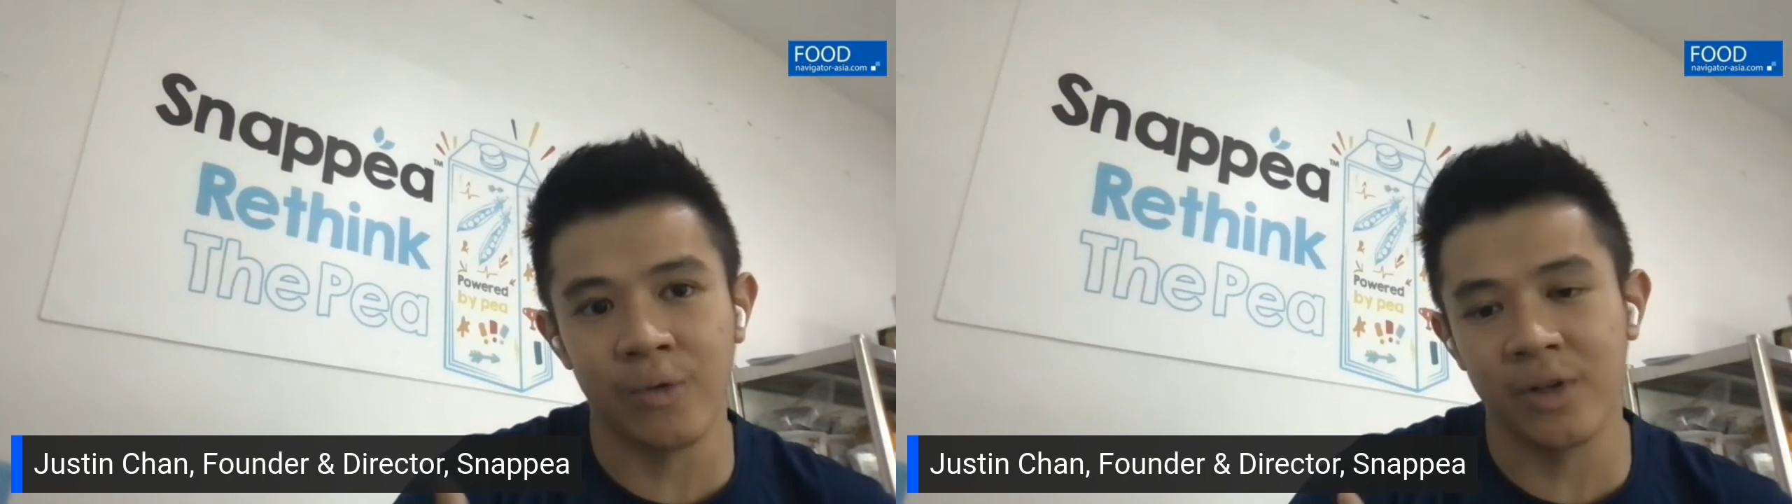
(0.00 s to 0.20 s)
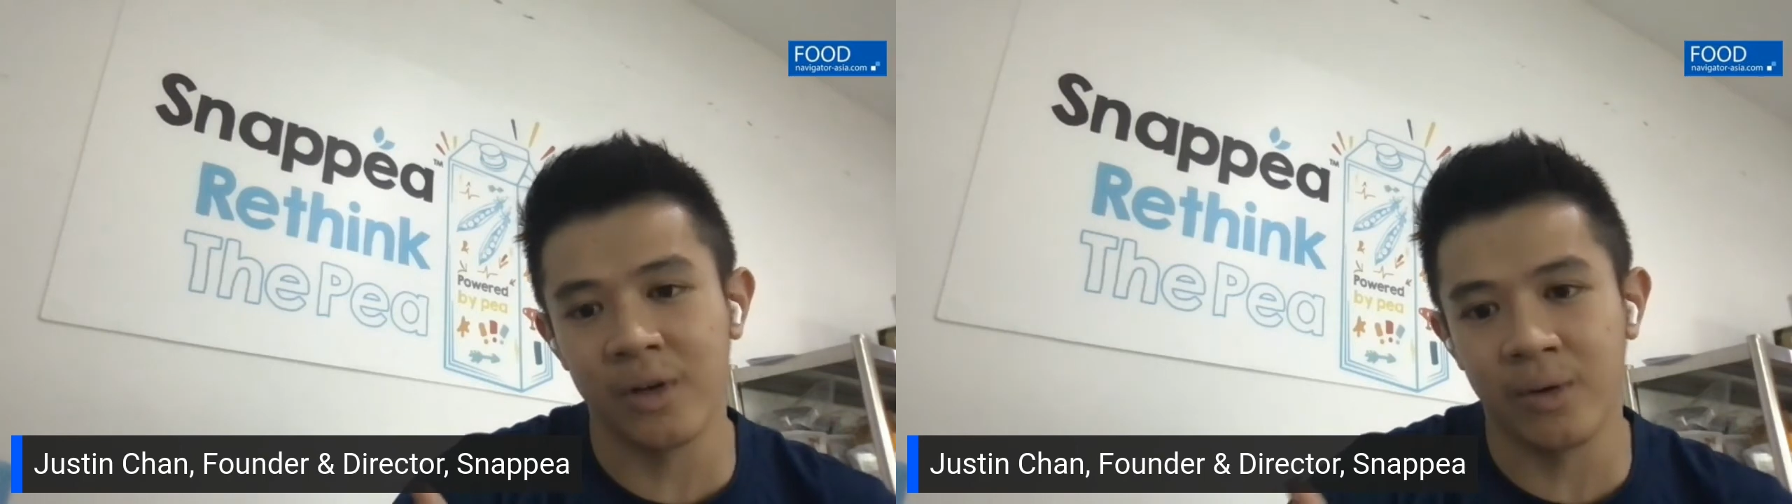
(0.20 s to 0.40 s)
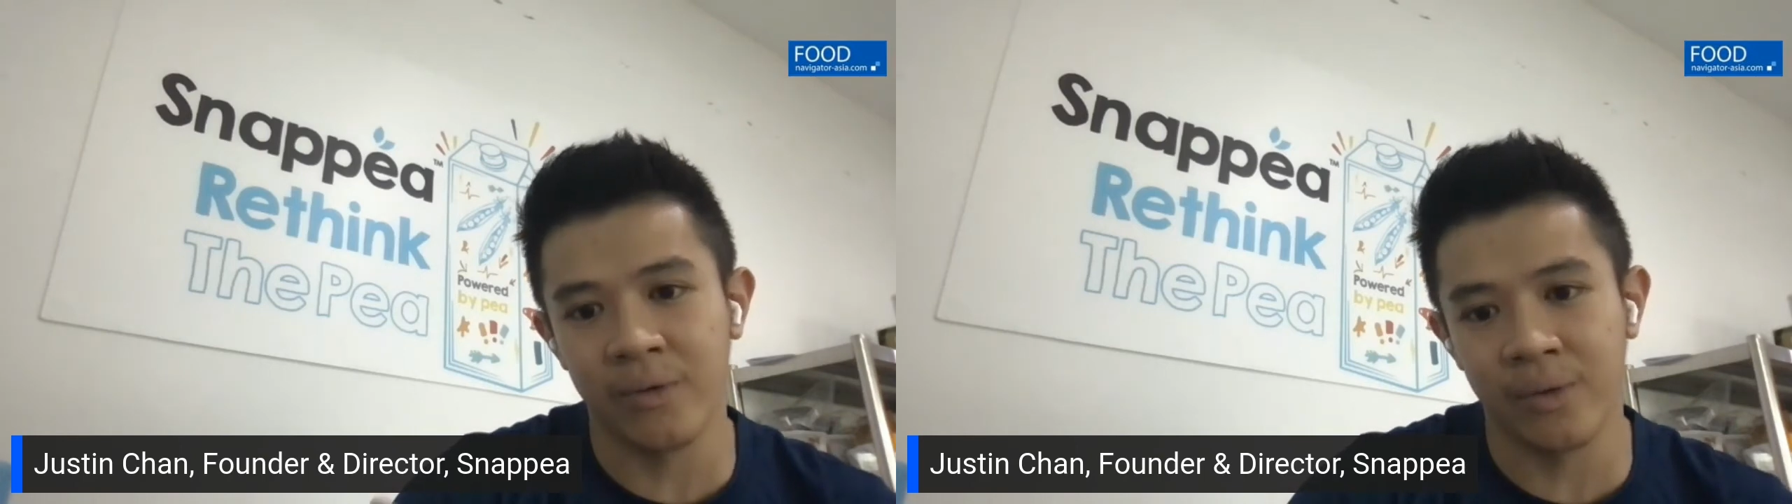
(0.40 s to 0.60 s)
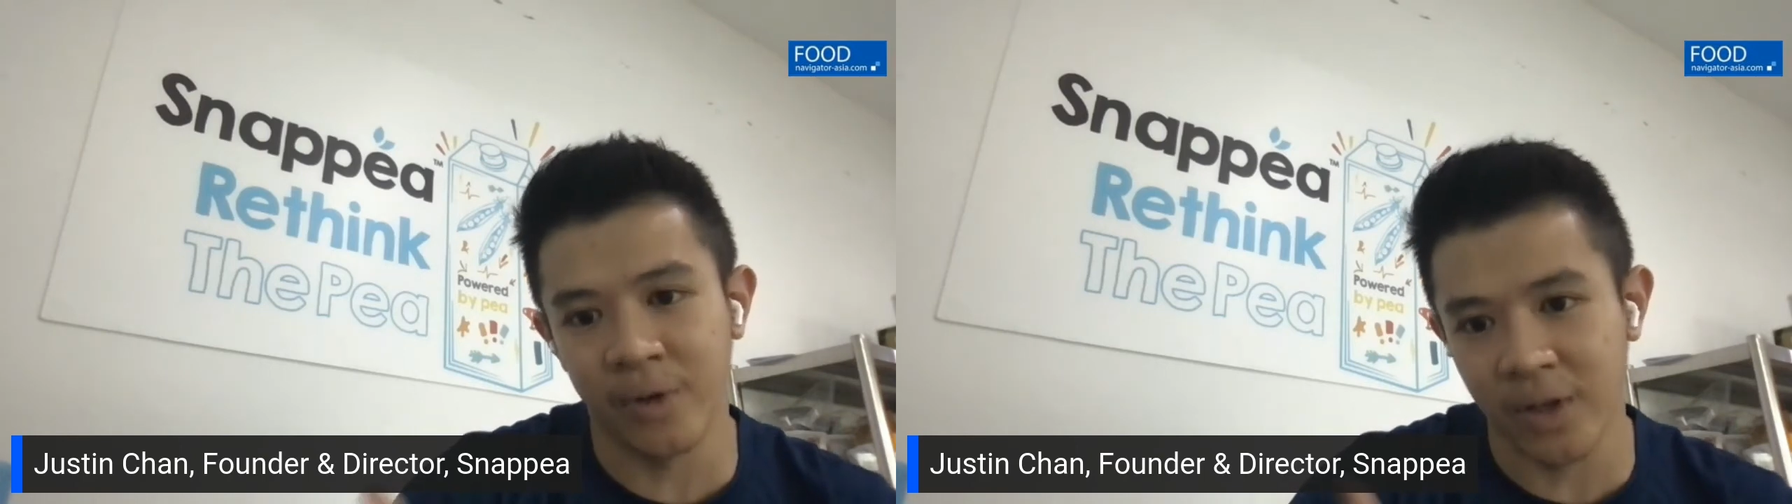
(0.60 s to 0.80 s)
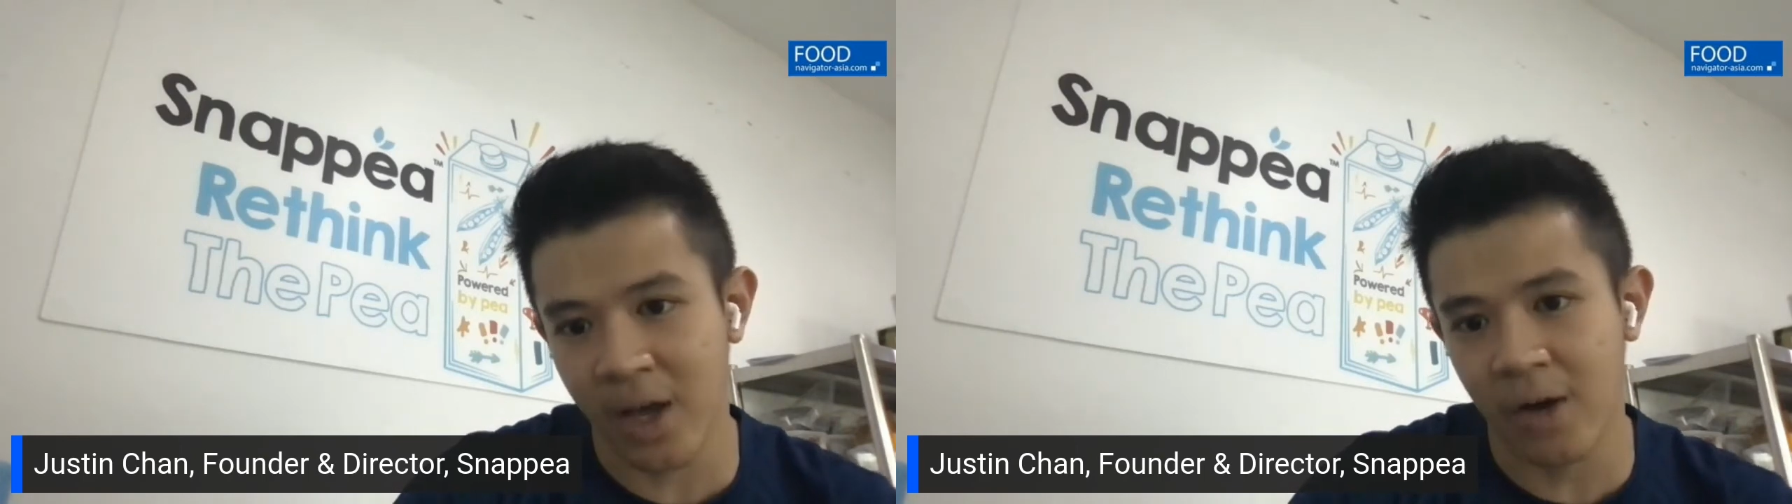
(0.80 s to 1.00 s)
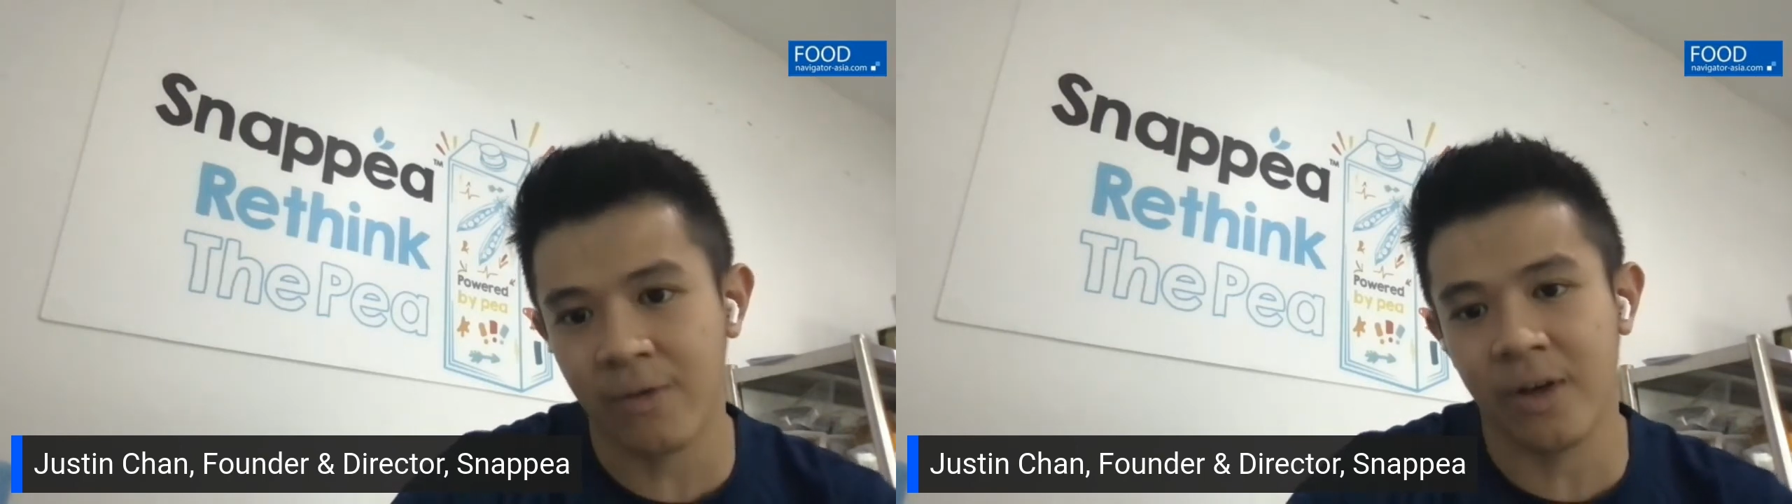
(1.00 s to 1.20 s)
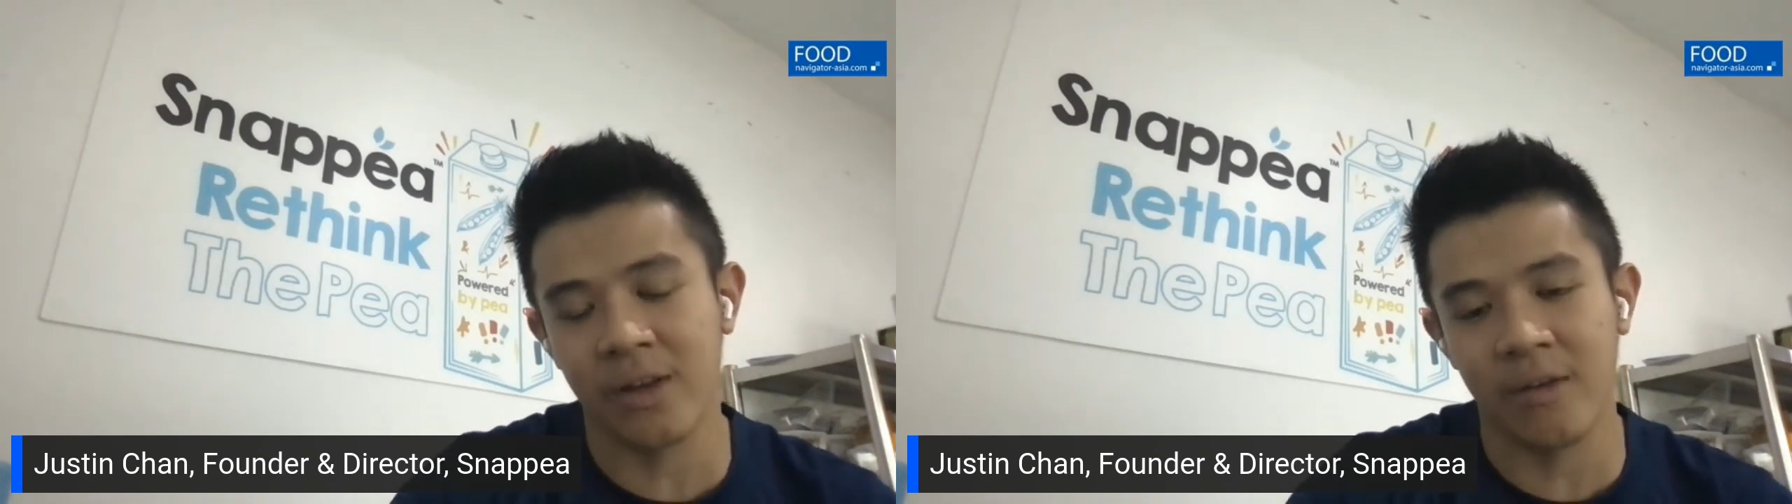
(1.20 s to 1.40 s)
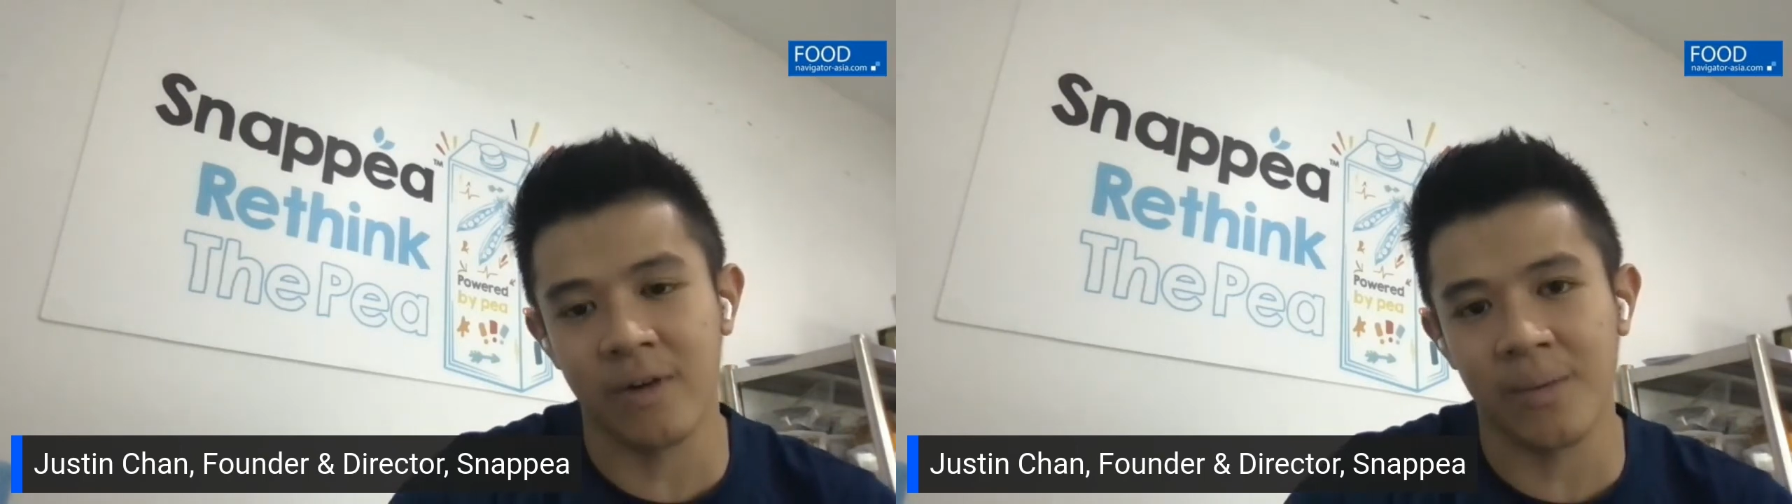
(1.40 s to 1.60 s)
good for the health
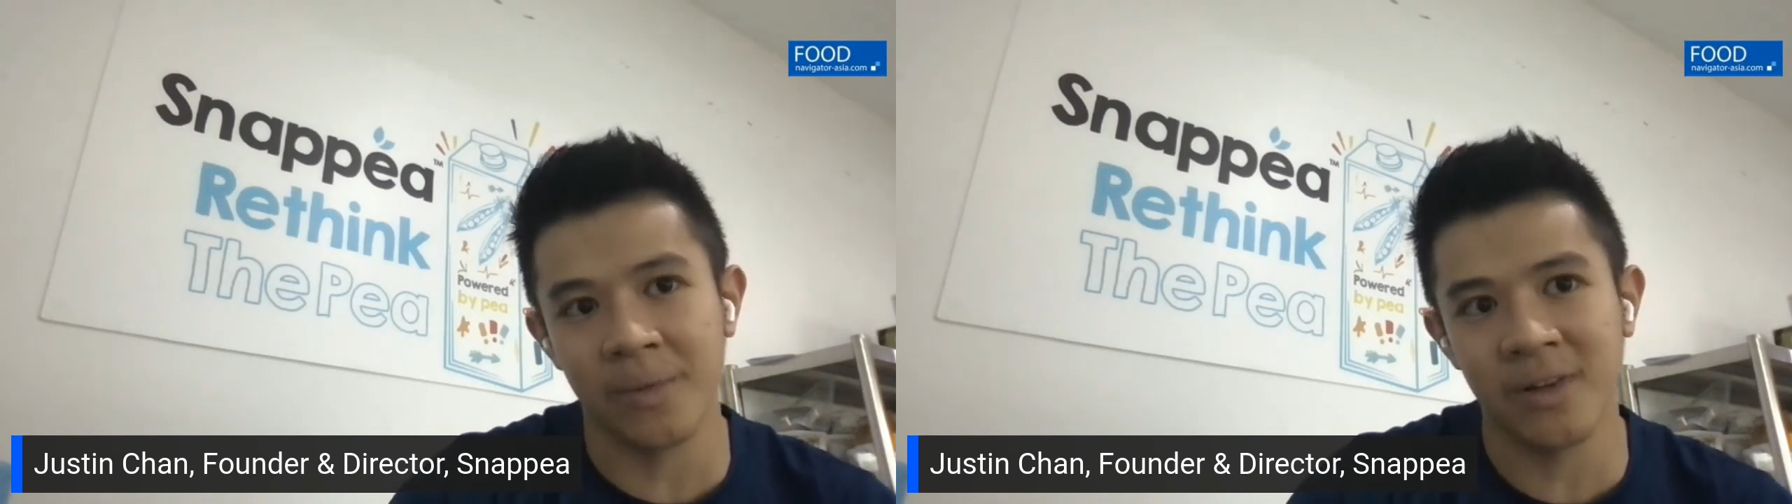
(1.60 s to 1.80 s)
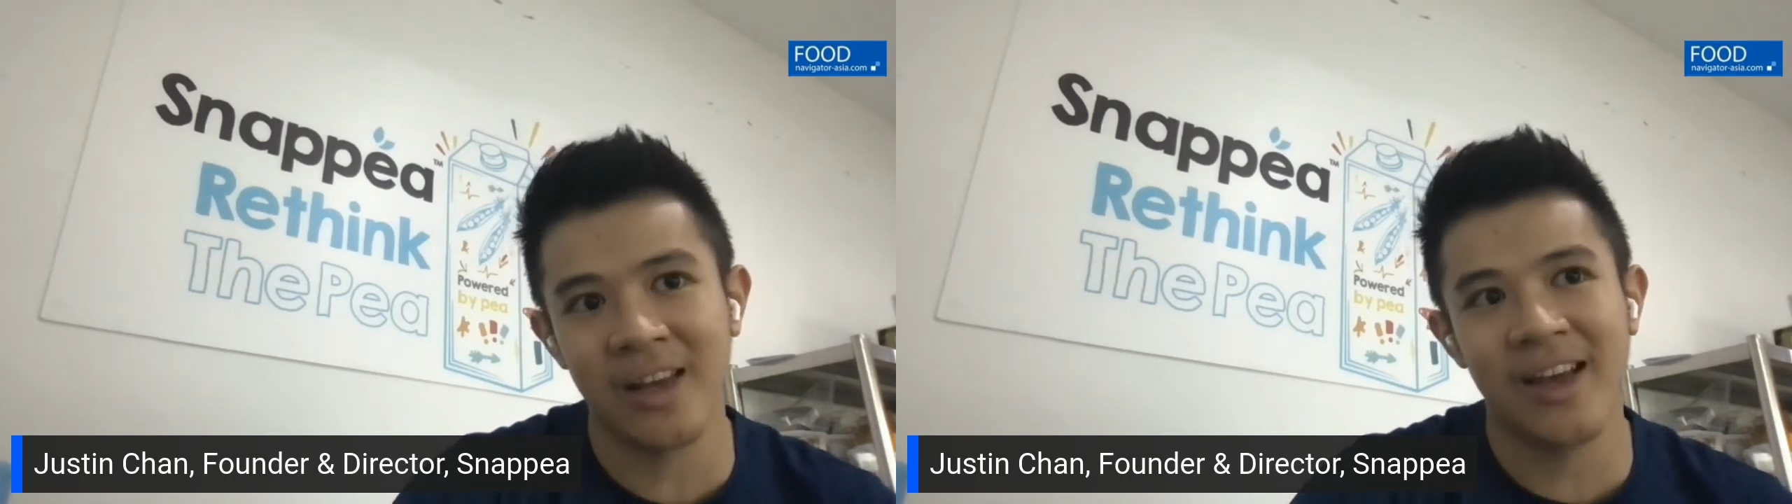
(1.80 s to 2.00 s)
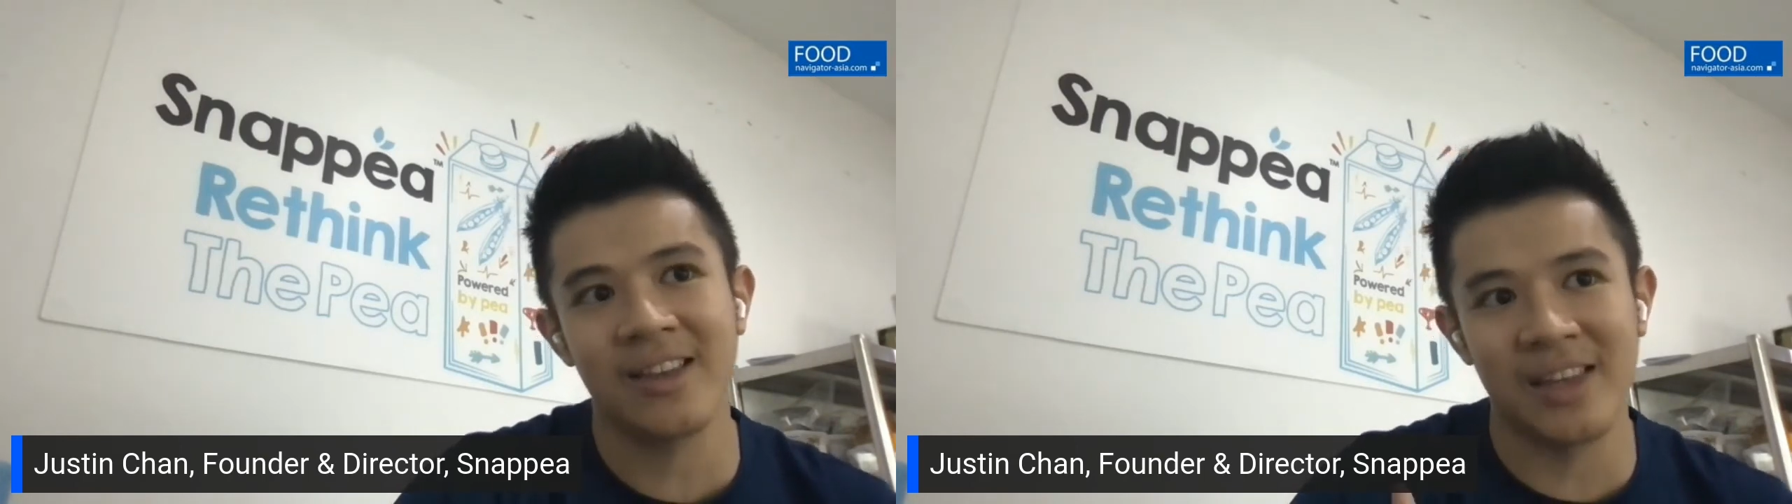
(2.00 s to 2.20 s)
and the environment,